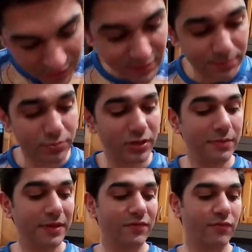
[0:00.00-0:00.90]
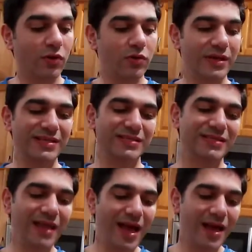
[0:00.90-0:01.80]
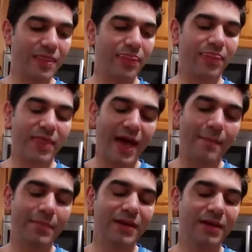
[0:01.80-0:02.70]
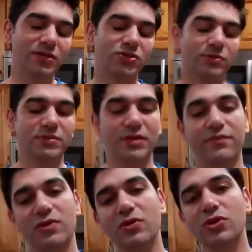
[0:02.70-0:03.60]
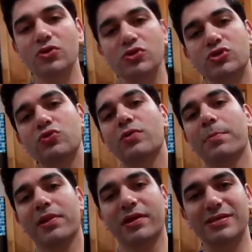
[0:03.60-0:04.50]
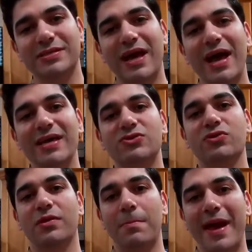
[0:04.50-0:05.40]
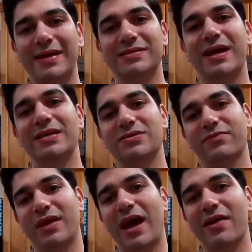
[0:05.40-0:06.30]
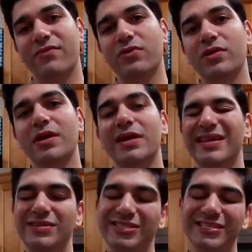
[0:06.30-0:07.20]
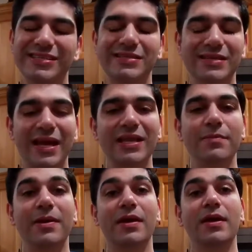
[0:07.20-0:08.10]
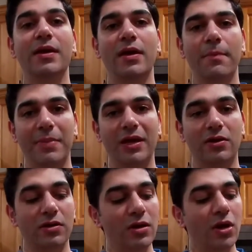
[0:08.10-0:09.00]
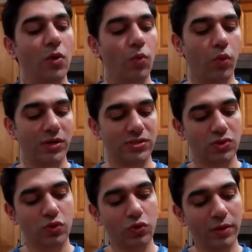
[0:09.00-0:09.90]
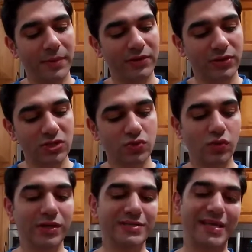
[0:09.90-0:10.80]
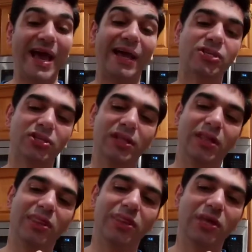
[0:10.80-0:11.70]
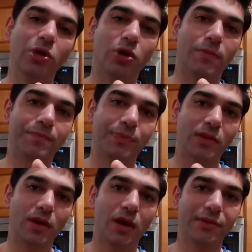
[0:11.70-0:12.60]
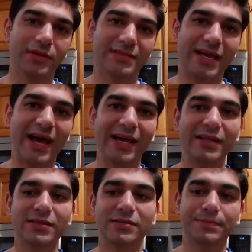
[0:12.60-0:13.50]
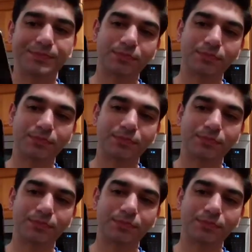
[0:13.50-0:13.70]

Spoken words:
is a pretty big phone. It's not that big in terms, if you're used to the plus size or the max size of the iPhone, it's just a tiny bit bigger. What's cool about this one is actually thinner on the sides,